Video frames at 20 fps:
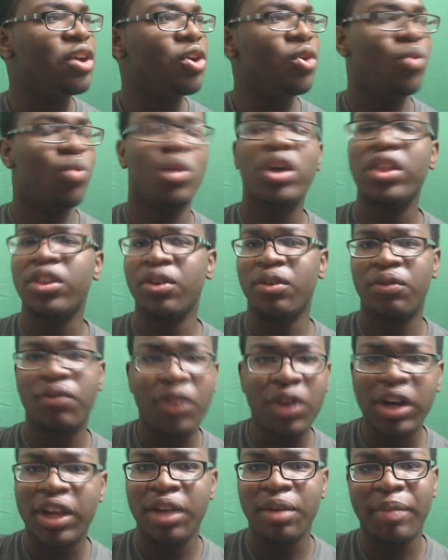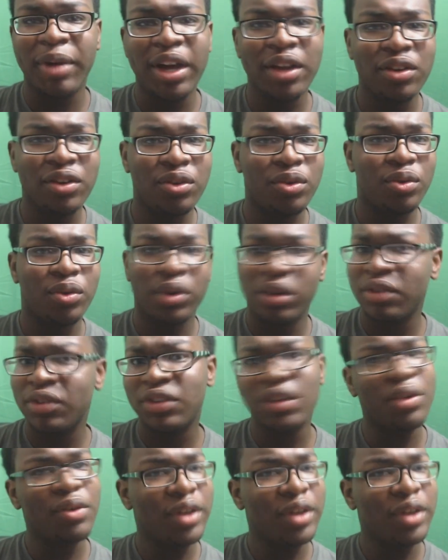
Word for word: What the fuck am I doing? So